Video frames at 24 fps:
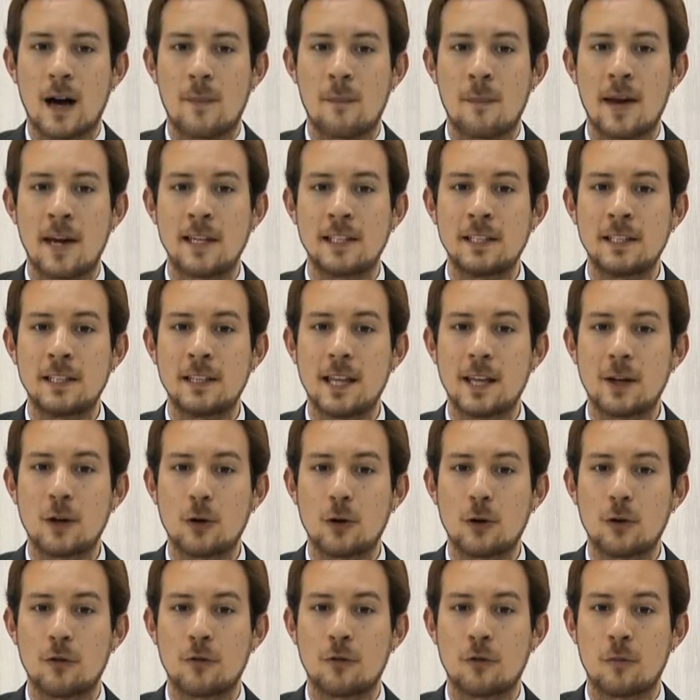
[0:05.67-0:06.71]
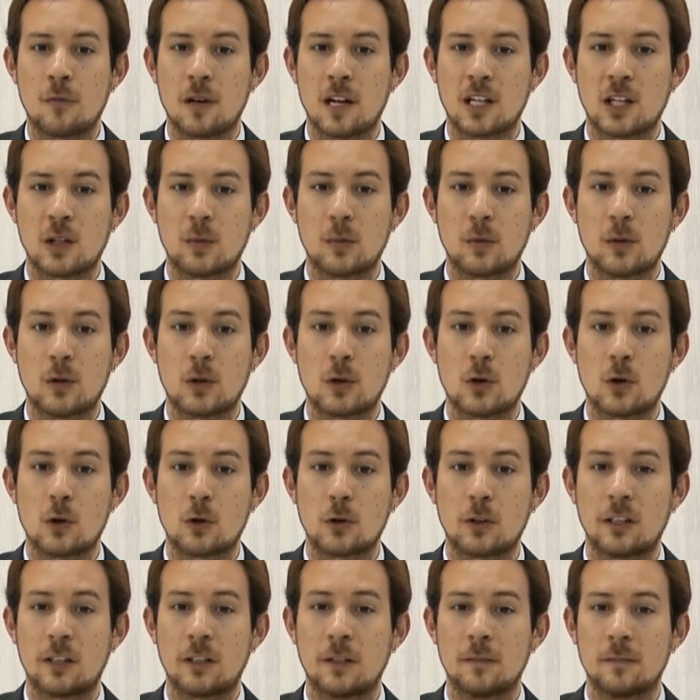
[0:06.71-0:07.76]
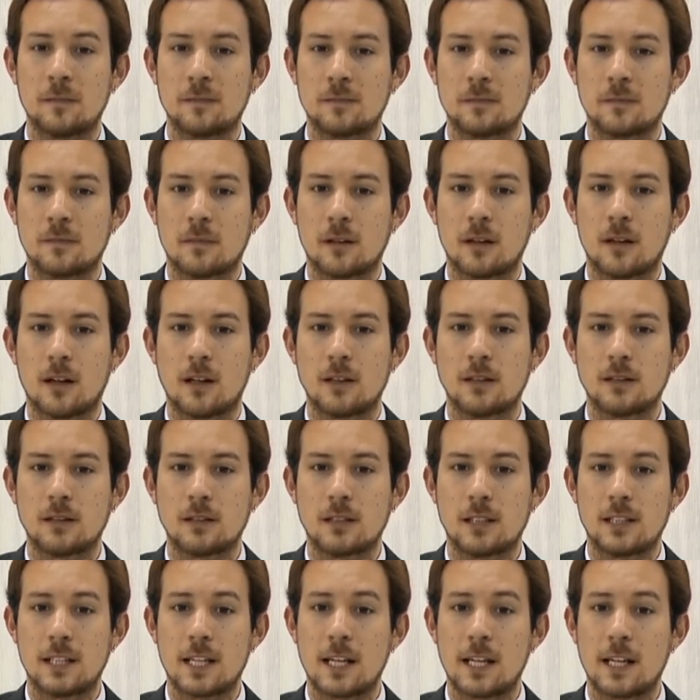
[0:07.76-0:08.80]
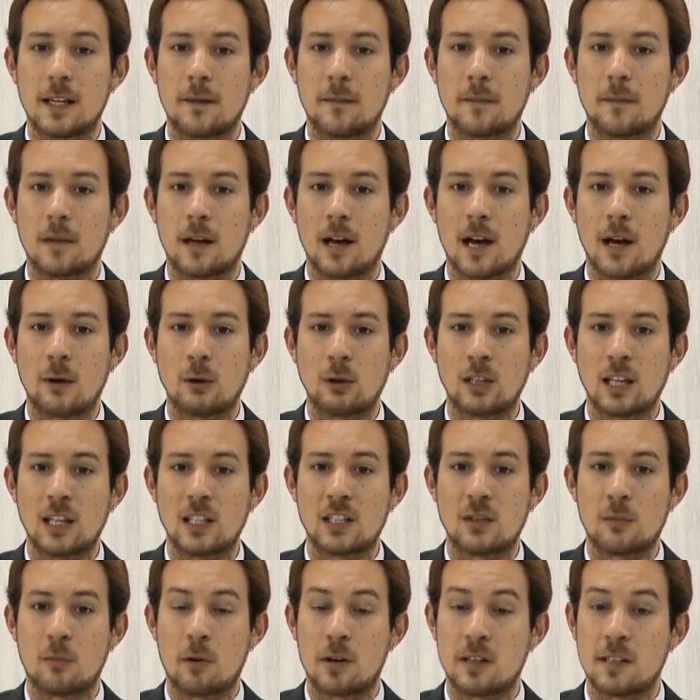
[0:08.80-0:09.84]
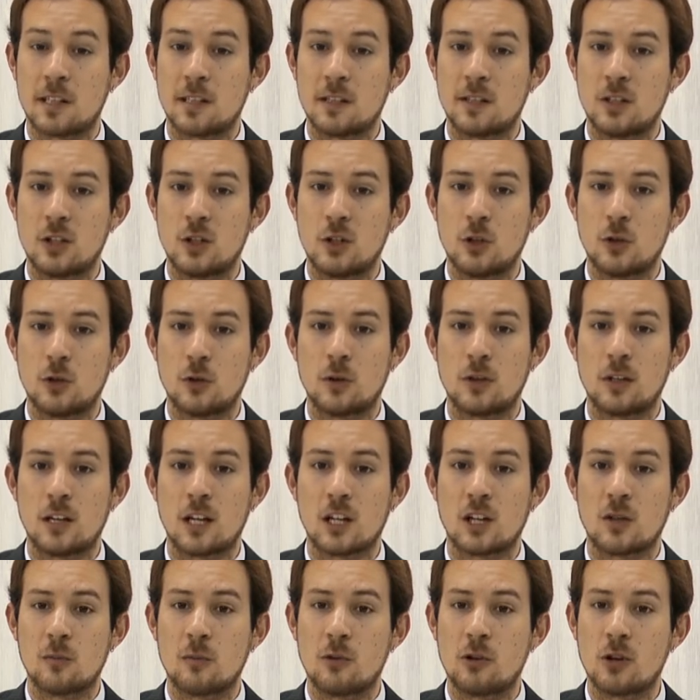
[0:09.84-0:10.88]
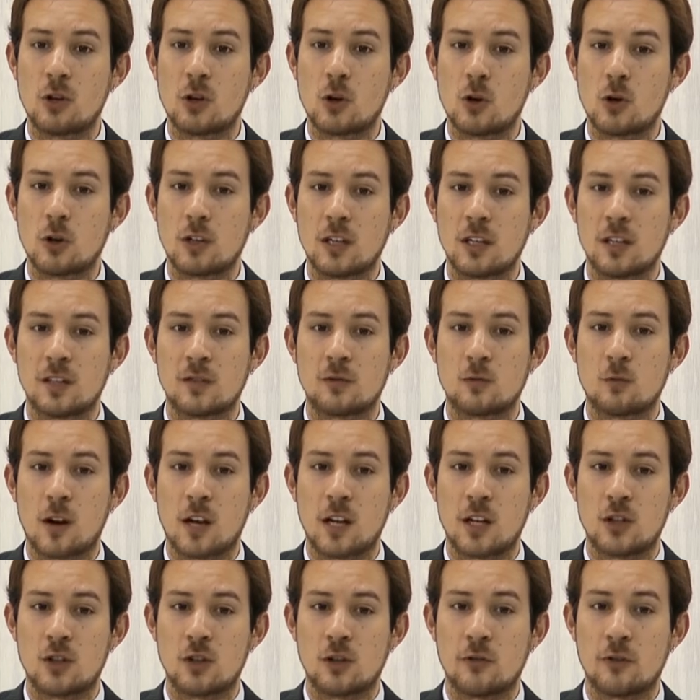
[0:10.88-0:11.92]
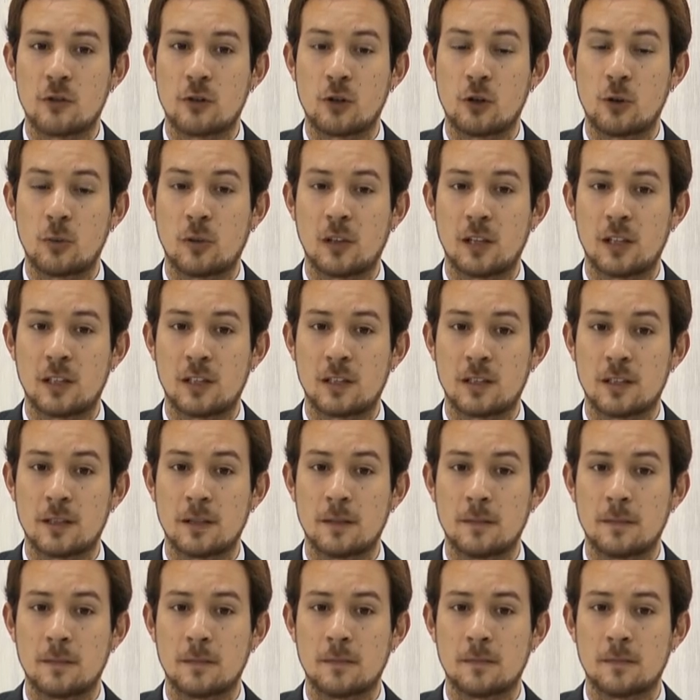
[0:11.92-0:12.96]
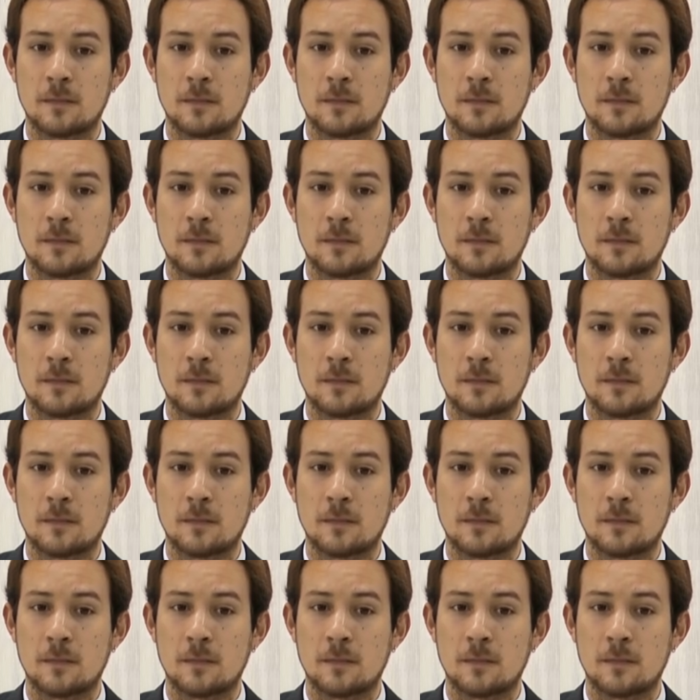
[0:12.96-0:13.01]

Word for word: I'm Aidan Lego from Nakamura Koki. Today, I would like to present to you Nakamura Koki's range of accumulators.